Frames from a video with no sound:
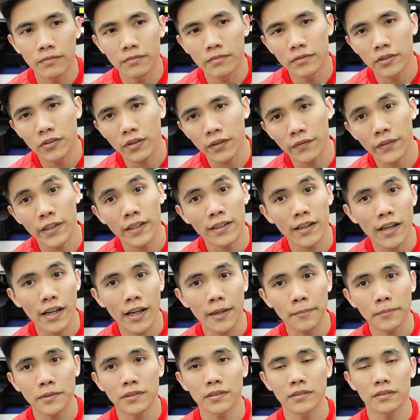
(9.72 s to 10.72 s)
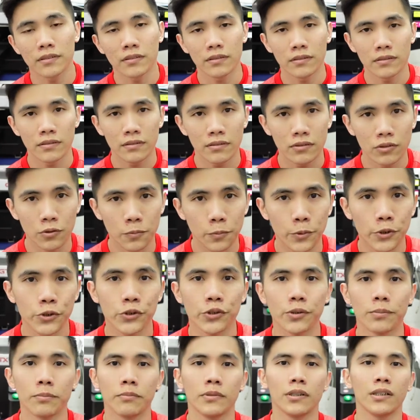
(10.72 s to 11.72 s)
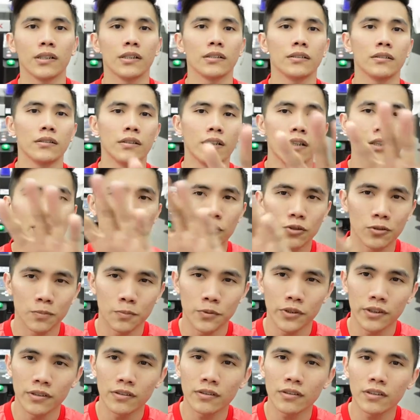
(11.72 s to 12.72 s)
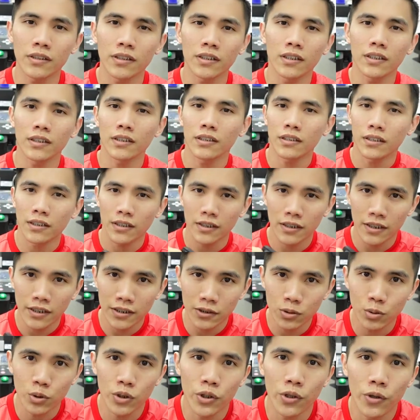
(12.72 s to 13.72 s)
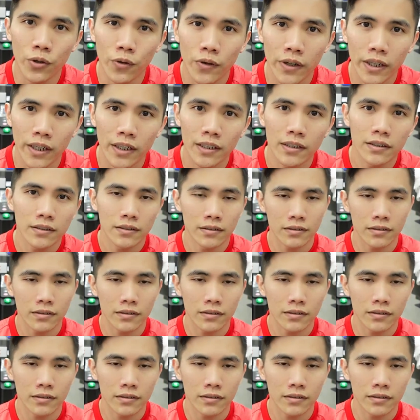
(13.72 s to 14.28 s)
graphic labs to pre-treatment to printing and then to curing.